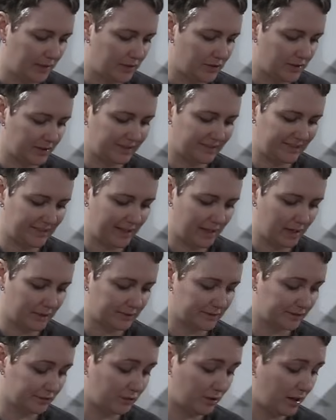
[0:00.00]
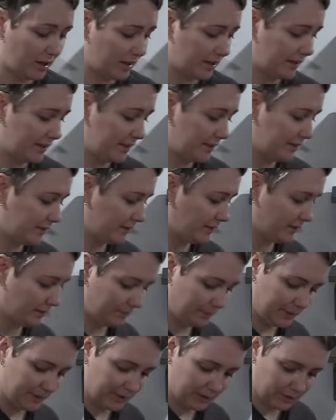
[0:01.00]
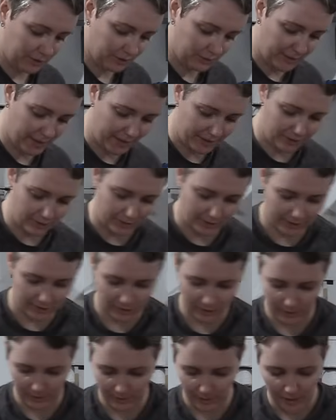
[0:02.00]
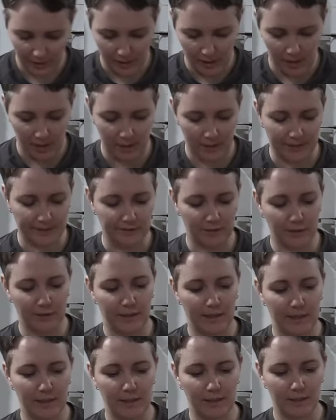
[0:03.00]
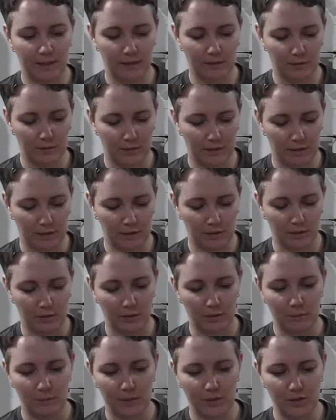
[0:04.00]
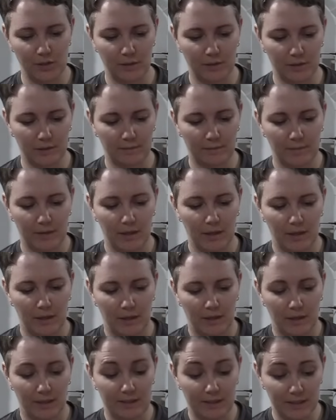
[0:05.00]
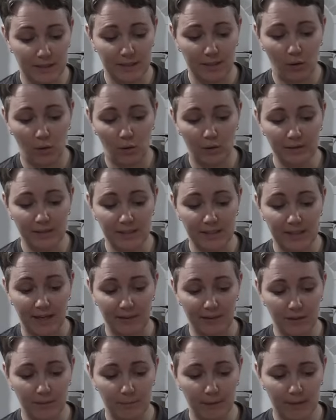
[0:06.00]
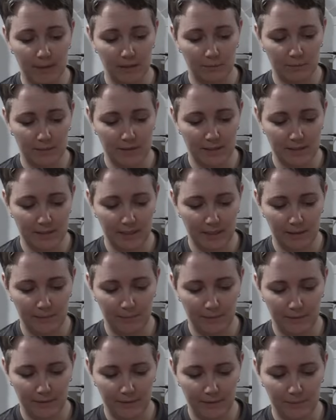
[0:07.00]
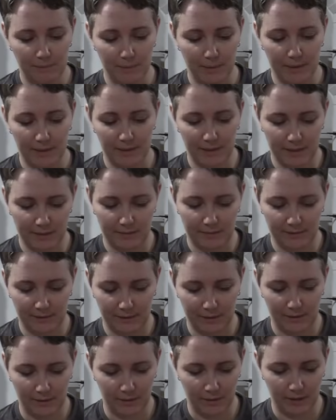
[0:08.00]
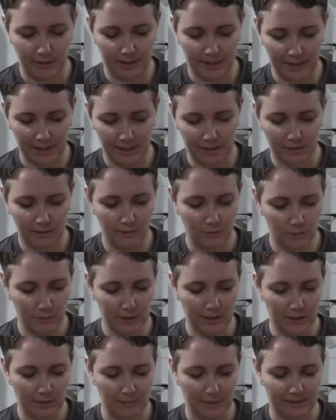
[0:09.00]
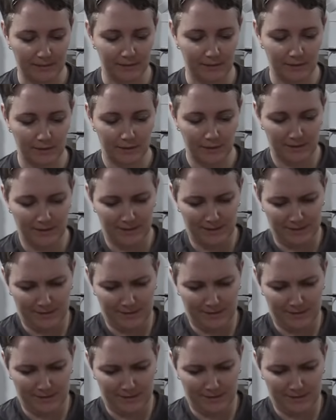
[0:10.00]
and just see how strong it is being glued that direction. All right, so again, Gorilla Glue Original did hold together better with the tape, but it's, uh, again, really messy.